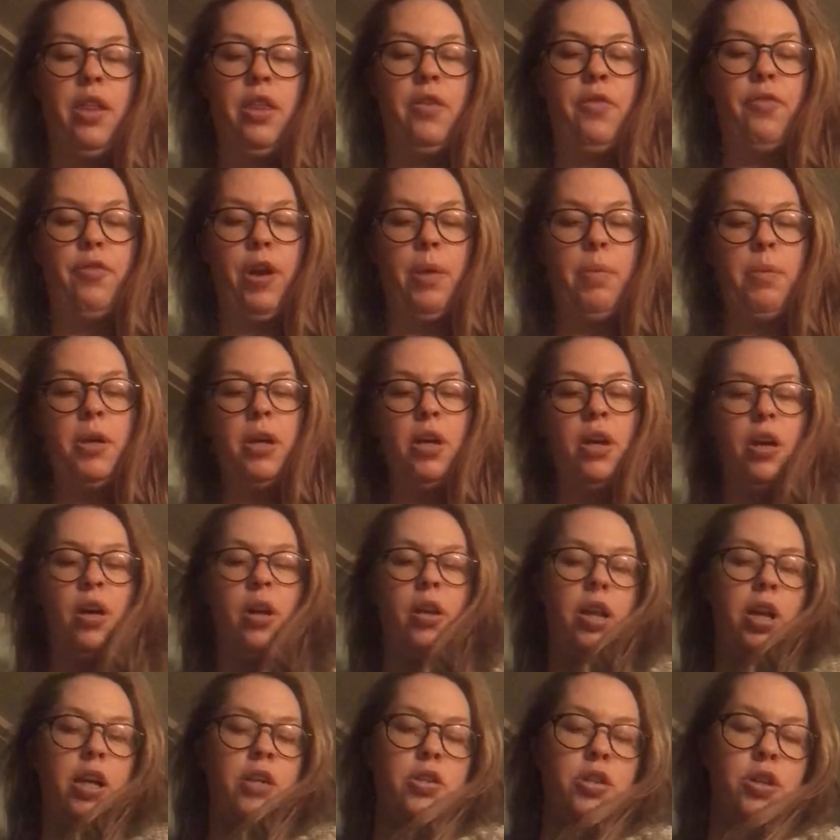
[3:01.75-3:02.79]
the
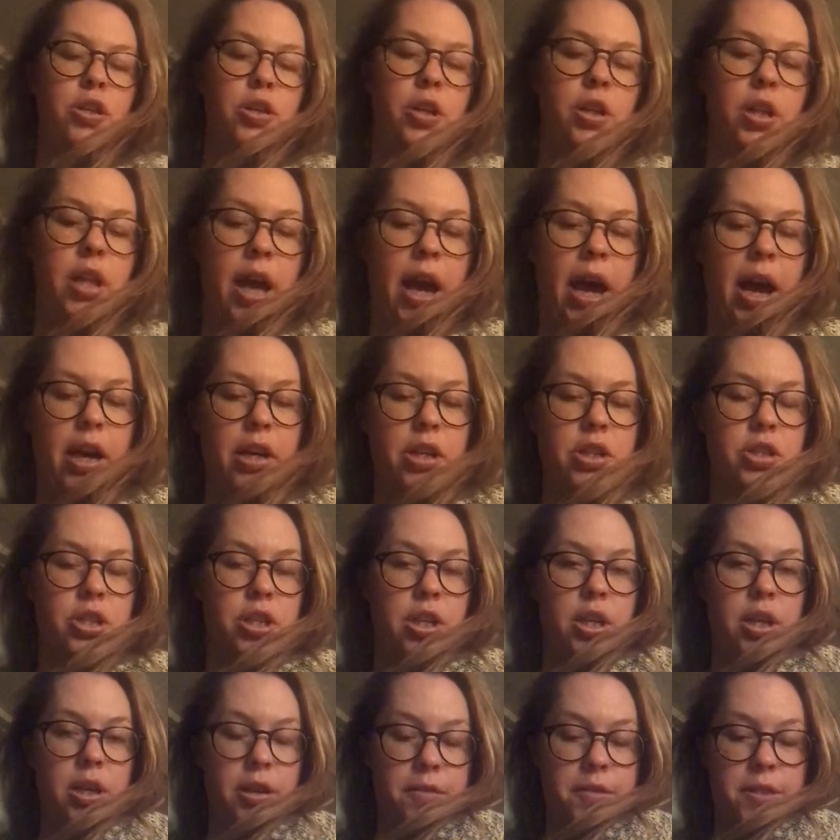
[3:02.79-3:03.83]
pharmacological
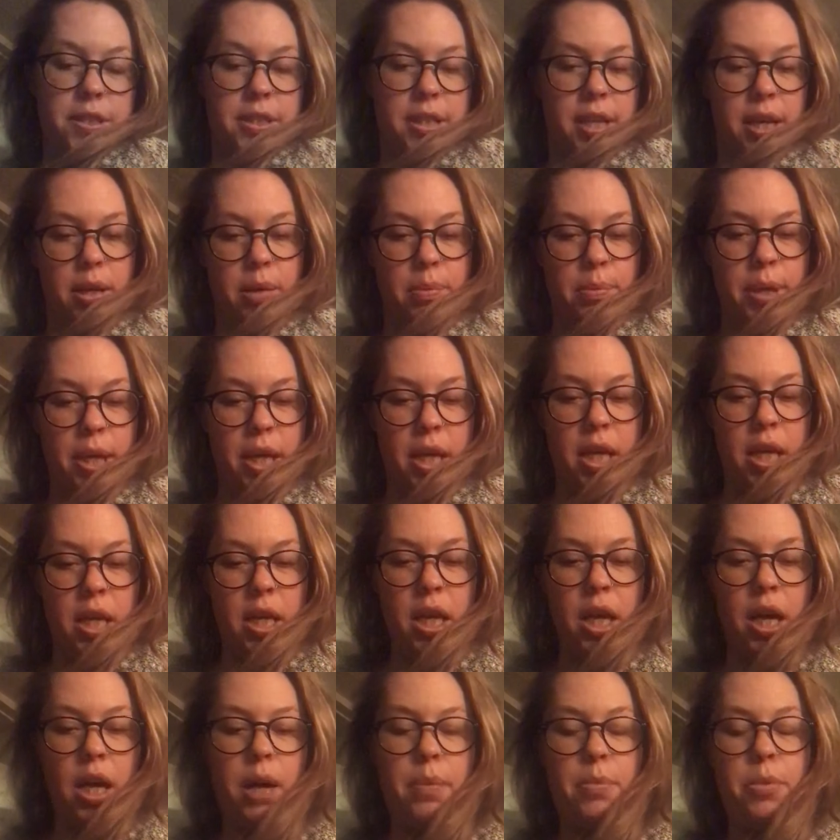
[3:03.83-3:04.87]
action of
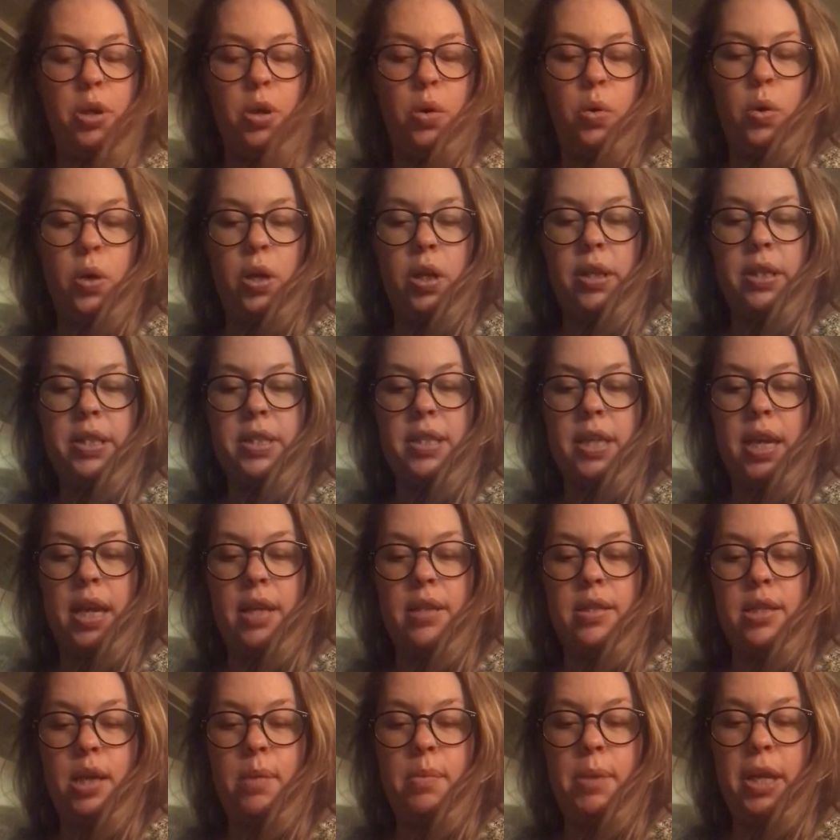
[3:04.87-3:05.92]
cinnamon, um, the oil is
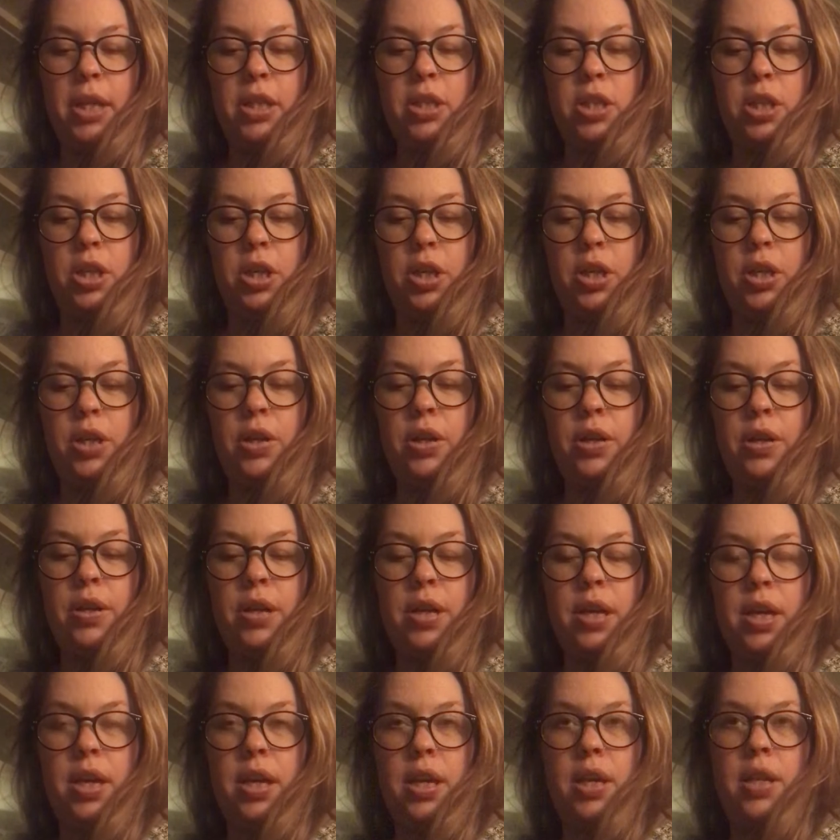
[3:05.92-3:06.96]

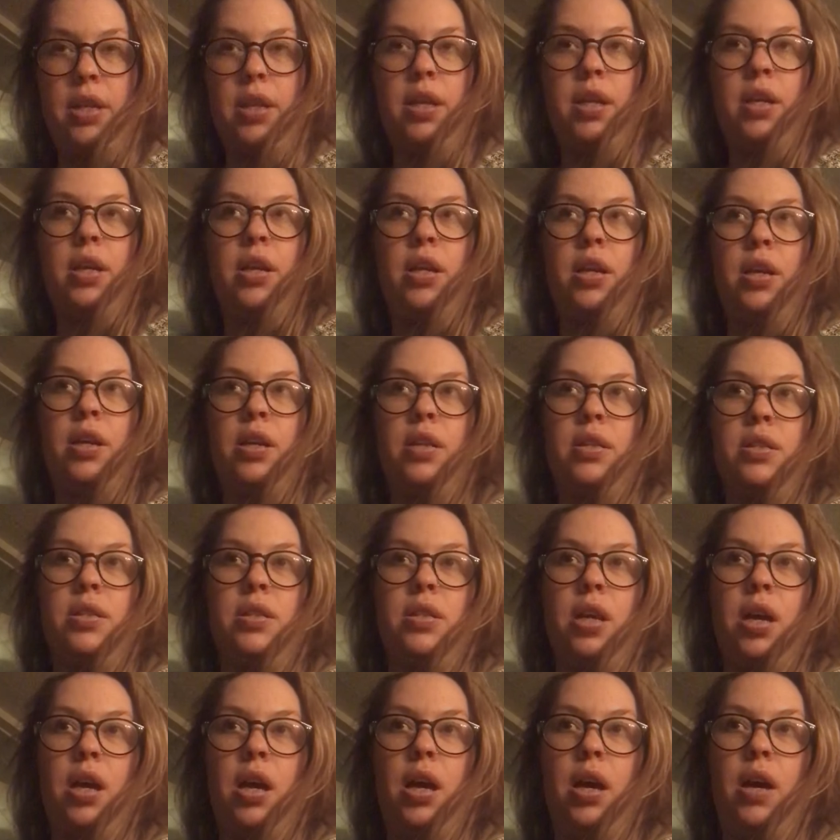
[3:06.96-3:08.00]
antibacterial. It
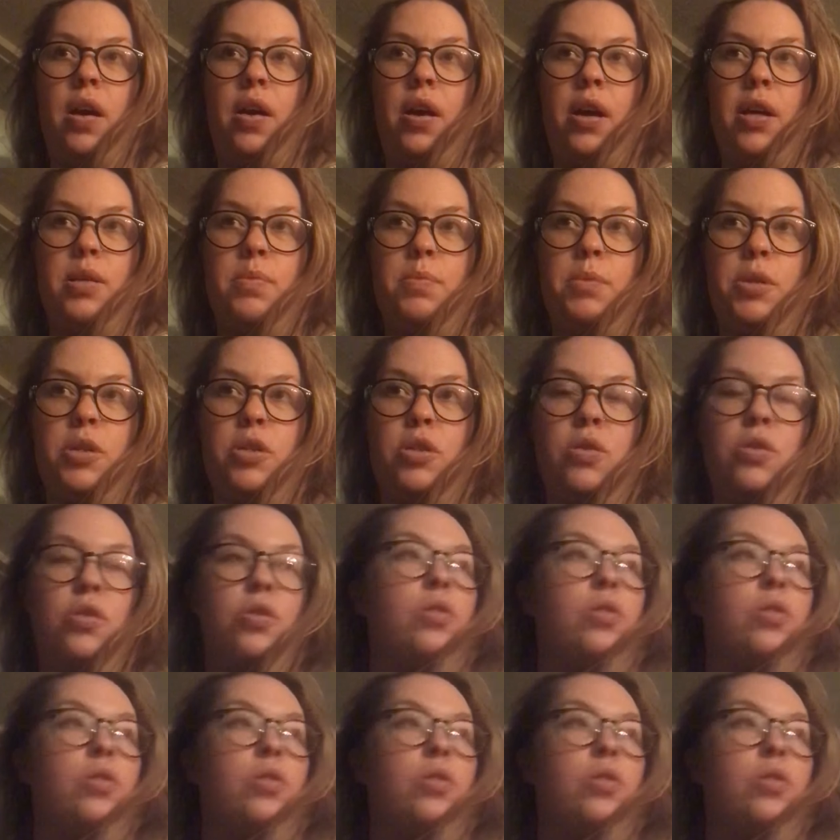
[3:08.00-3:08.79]
is, uh, has been...